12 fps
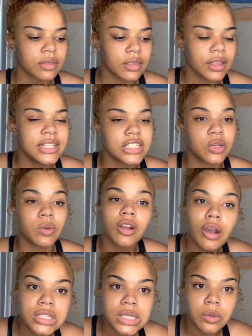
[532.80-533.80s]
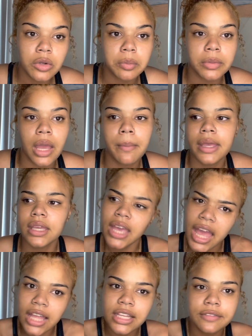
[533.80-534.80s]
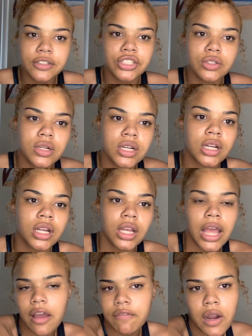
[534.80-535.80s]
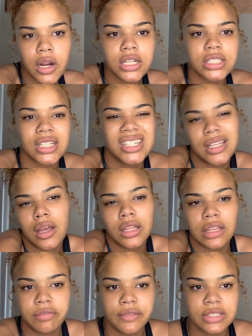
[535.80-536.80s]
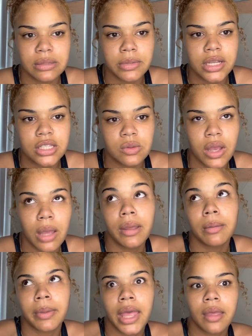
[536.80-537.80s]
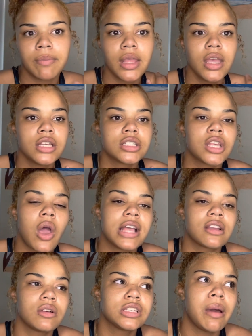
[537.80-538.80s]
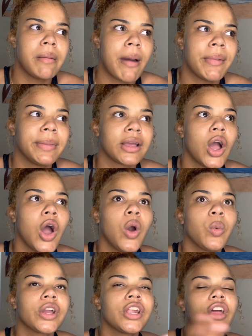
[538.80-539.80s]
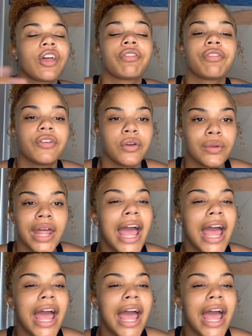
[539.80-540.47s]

He's like, you want to go somewhere with me? I'm like, yeah, like, for sure. How far is it? He's like, oh, like 15 minutes away. I'm like, bet. So I go tell my mom, I'm like, oh, we're going to go get food.